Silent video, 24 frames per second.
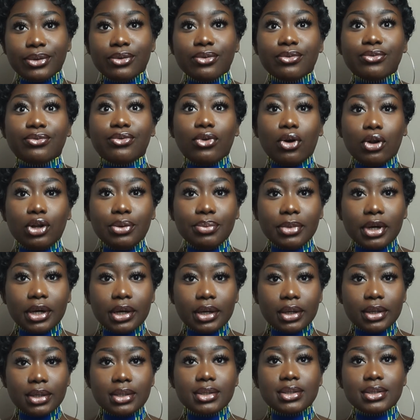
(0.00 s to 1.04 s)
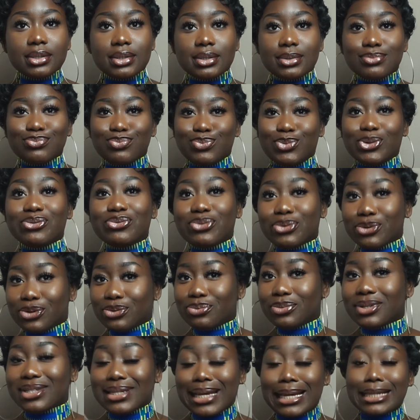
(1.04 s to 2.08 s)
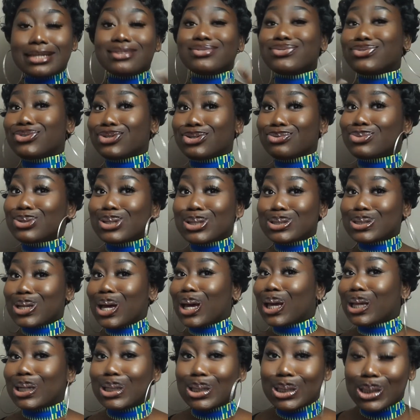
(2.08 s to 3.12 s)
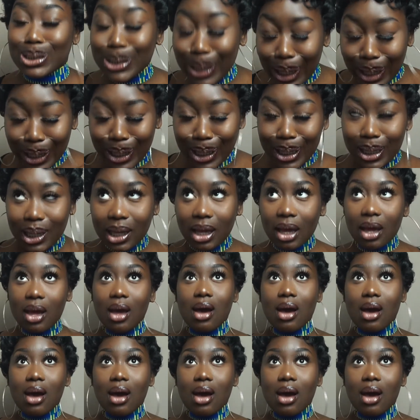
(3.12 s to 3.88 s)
voluminous as I can get it.